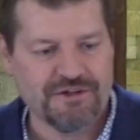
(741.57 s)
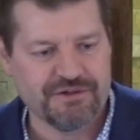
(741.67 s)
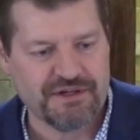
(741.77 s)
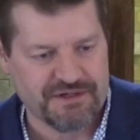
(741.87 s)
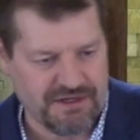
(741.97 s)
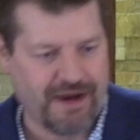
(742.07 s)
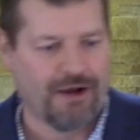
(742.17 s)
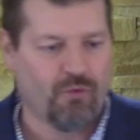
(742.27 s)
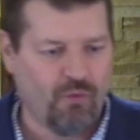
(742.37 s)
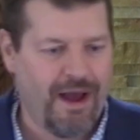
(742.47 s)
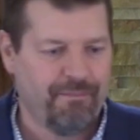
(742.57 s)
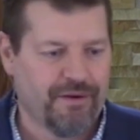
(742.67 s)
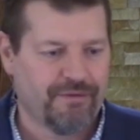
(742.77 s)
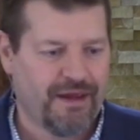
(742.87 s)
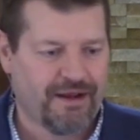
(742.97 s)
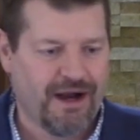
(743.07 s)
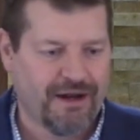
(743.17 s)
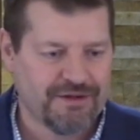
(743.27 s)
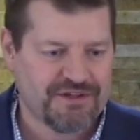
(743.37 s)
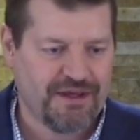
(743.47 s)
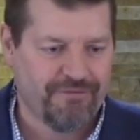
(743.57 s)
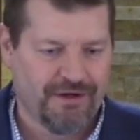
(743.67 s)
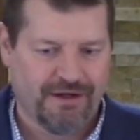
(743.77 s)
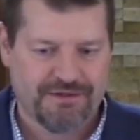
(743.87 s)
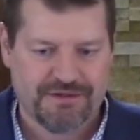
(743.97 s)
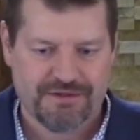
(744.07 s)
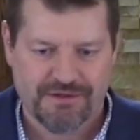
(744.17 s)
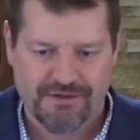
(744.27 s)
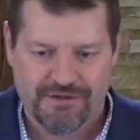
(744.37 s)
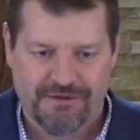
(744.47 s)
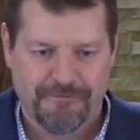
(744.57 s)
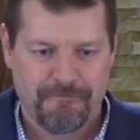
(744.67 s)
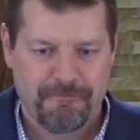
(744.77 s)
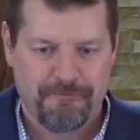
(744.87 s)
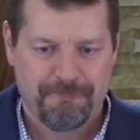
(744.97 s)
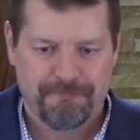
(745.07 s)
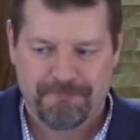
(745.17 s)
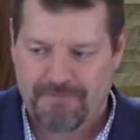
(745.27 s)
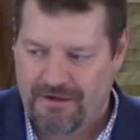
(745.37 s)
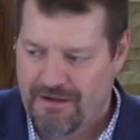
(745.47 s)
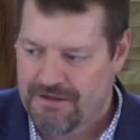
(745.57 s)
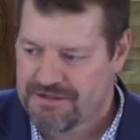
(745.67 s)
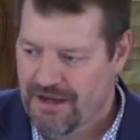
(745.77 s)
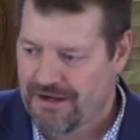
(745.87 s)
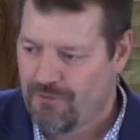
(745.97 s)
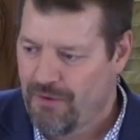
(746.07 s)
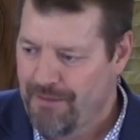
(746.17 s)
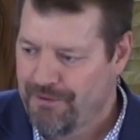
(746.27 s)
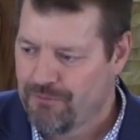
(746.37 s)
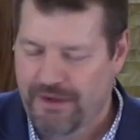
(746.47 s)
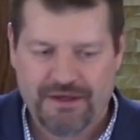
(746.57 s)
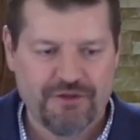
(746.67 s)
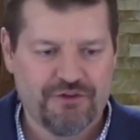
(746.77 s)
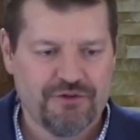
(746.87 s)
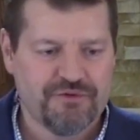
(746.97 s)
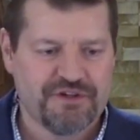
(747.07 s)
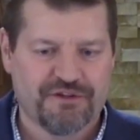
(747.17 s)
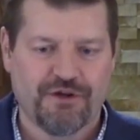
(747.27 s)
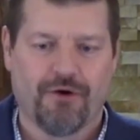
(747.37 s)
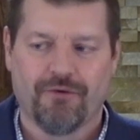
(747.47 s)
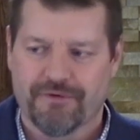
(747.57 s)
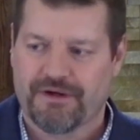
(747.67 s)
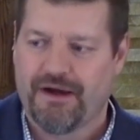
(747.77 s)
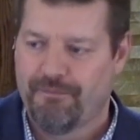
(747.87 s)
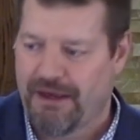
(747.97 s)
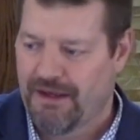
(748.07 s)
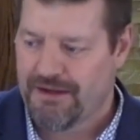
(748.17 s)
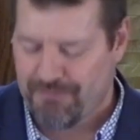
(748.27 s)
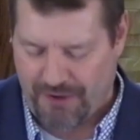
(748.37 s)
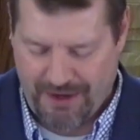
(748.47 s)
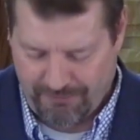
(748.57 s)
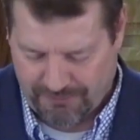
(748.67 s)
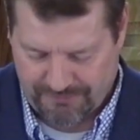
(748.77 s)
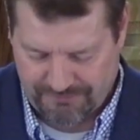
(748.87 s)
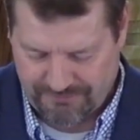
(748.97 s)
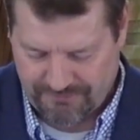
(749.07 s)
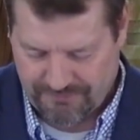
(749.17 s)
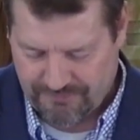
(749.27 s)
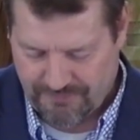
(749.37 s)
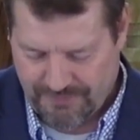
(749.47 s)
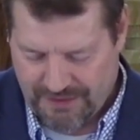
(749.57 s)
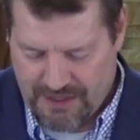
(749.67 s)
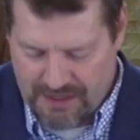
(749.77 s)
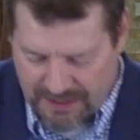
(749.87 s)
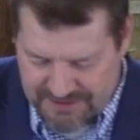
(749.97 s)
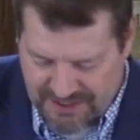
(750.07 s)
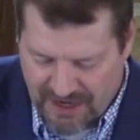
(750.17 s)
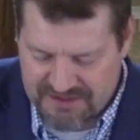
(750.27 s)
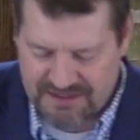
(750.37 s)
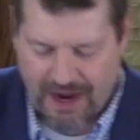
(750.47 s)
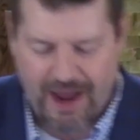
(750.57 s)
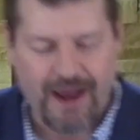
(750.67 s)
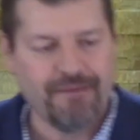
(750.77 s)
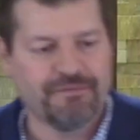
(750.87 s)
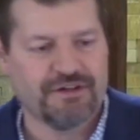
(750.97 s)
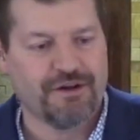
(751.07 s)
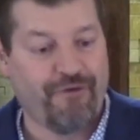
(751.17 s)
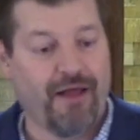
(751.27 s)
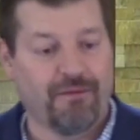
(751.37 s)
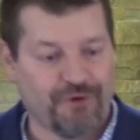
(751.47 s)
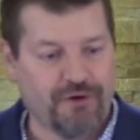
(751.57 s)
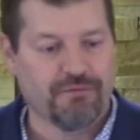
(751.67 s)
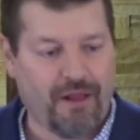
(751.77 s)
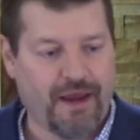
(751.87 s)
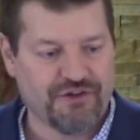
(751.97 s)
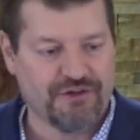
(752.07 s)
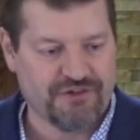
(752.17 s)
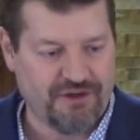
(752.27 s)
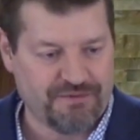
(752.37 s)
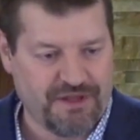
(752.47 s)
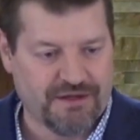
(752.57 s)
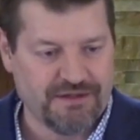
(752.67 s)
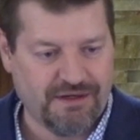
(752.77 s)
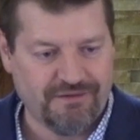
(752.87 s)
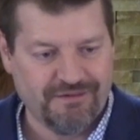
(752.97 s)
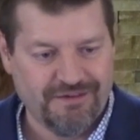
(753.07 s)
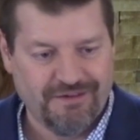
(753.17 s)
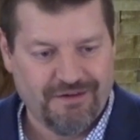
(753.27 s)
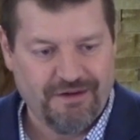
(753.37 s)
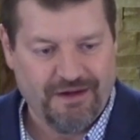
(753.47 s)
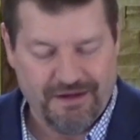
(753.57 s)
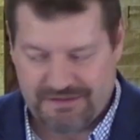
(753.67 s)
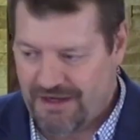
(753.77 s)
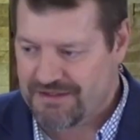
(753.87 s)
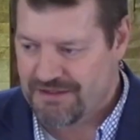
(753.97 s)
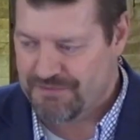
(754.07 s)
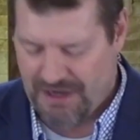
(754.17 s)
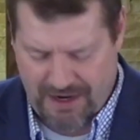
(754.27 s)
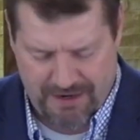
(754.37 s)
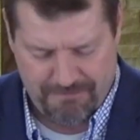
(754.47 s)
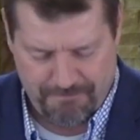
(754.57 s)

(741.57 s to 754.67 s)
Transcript: is like a weapon that God has given us. It's like a weapon. We can use it to overcome any problem. It takes time to develop good relationships, doesn't it? It takes some time.